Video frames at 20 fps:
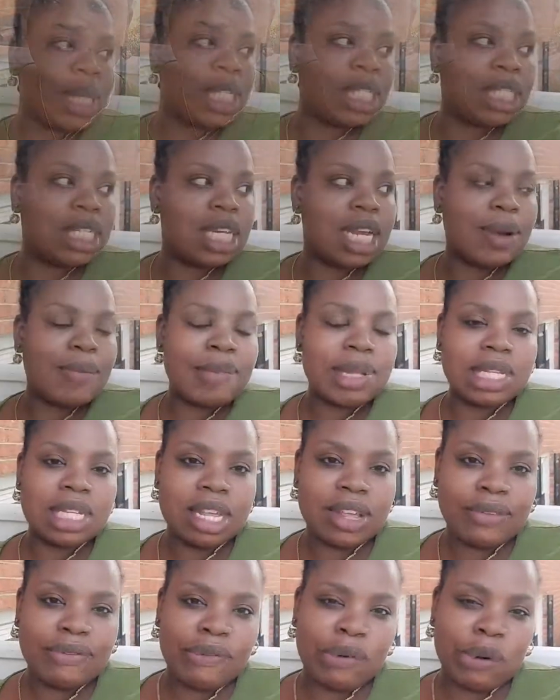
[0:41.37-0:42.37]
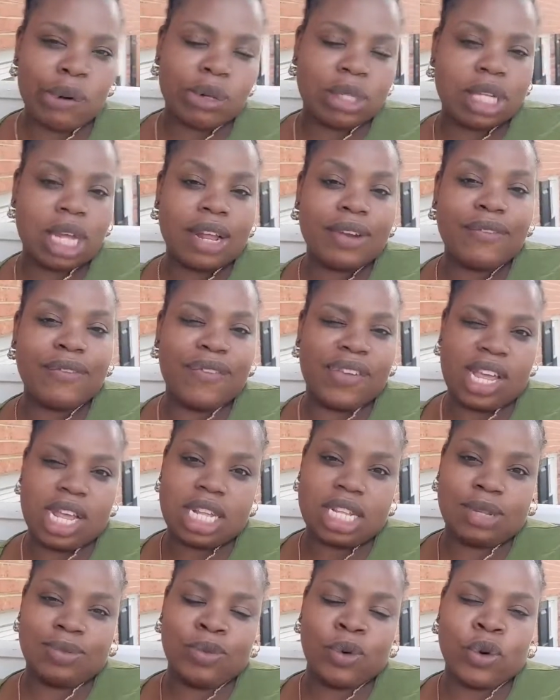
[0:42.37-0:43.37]
I share myself out on
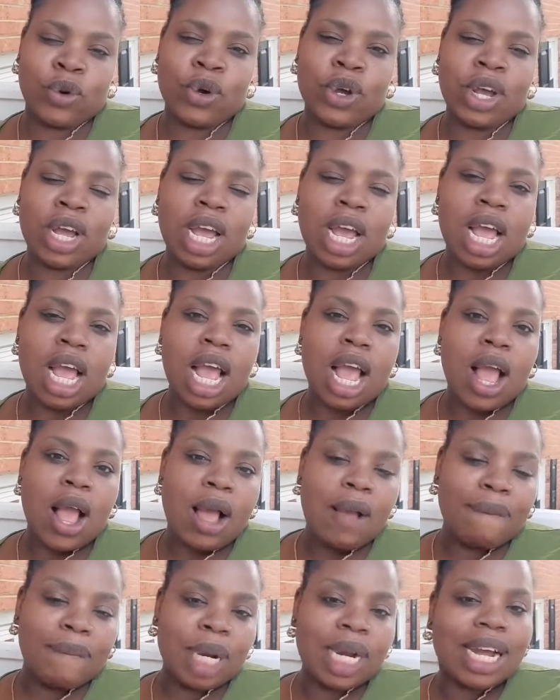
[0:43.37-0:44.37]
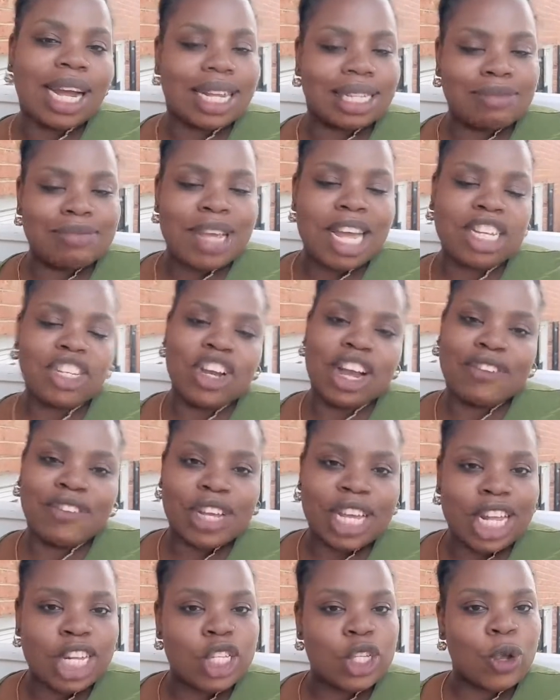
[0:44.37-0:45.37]
Facebook because me I try
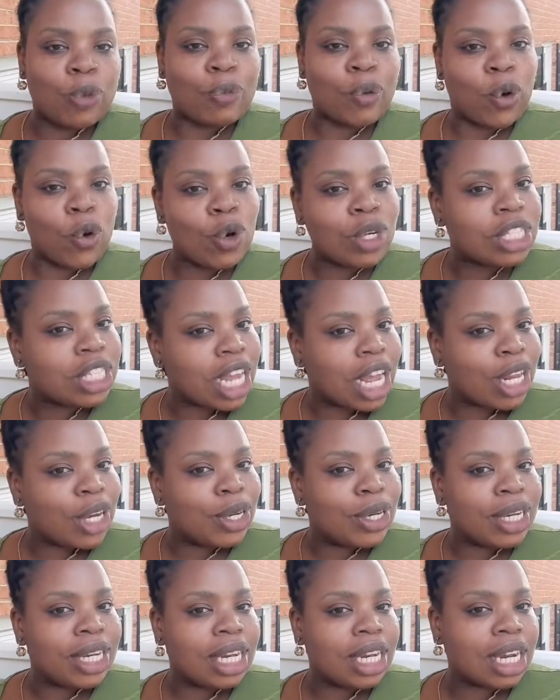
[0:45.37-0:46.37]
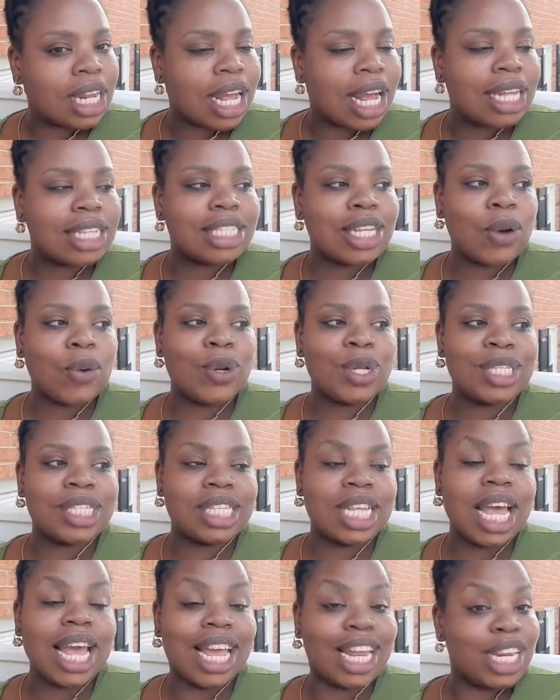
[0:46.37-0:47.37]
to get some cushion. Cause I
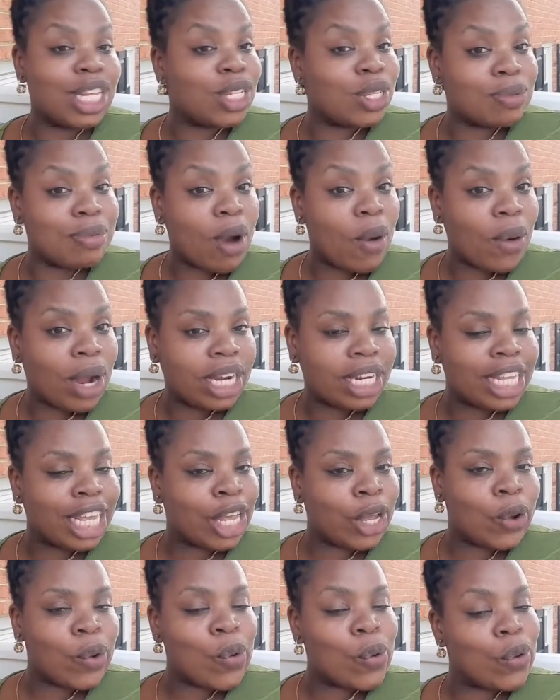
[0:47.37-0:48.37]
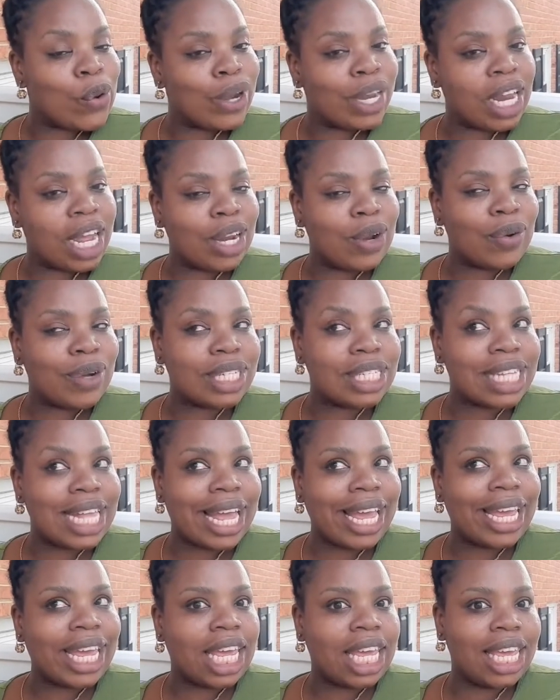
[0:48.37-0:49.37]
was heading to my 1K goal and I was
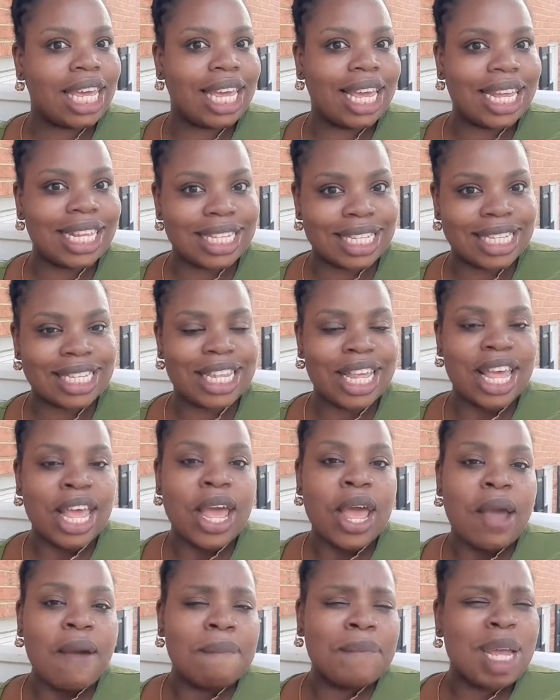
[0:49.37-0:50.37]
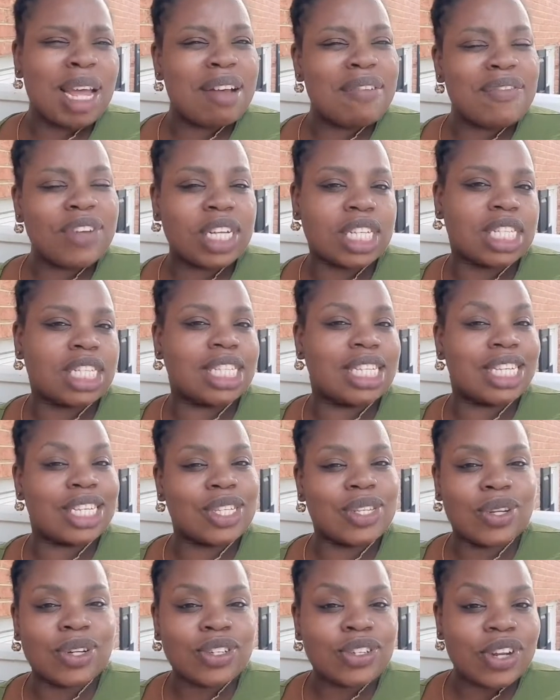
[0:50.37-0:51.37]
like, yes. Me have
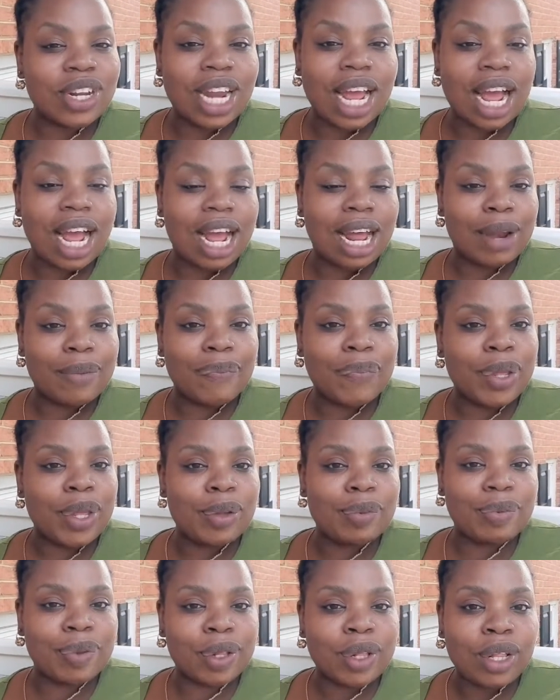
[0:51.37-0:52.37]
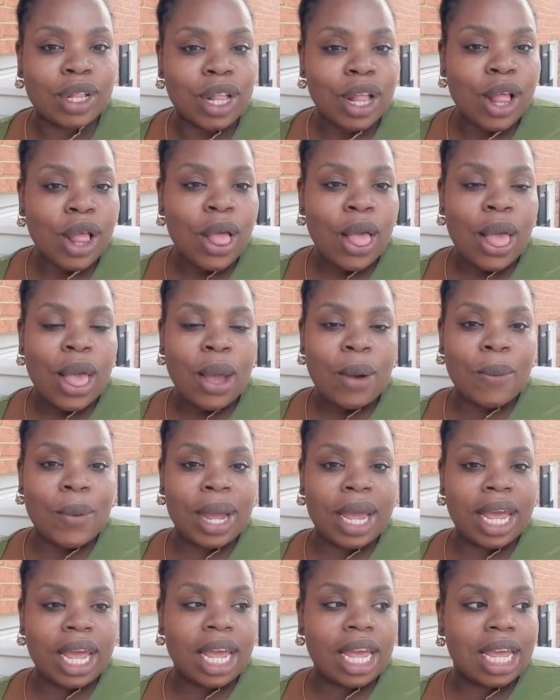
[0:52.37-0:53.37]
600 and odd people
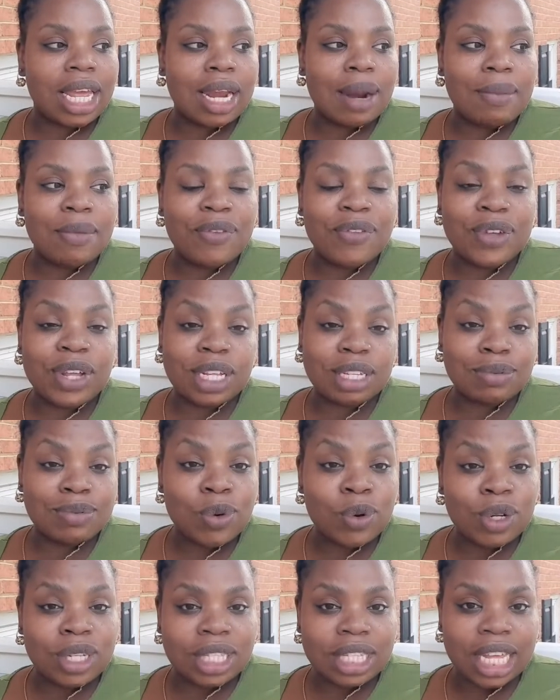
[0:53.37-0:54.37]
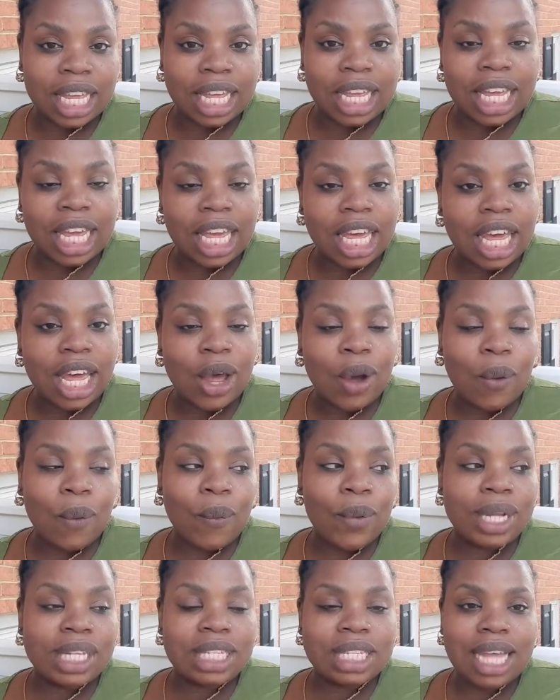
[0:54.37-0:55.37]
where in my Facebook thing
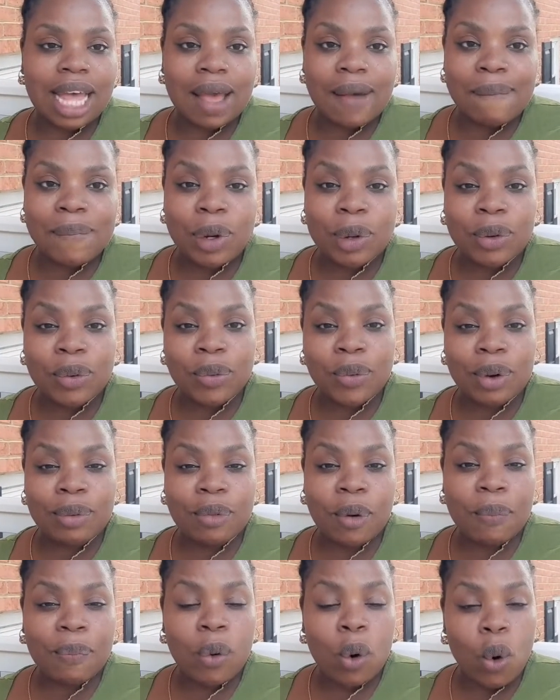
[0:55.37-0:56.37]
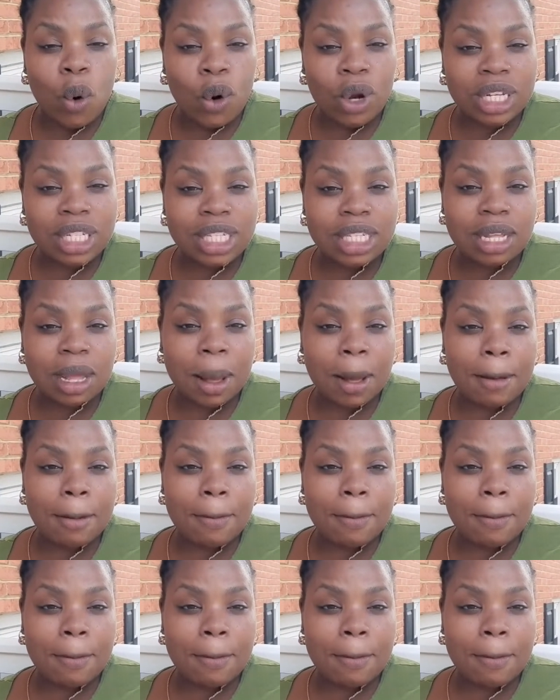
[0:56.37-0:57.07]
when time when my post.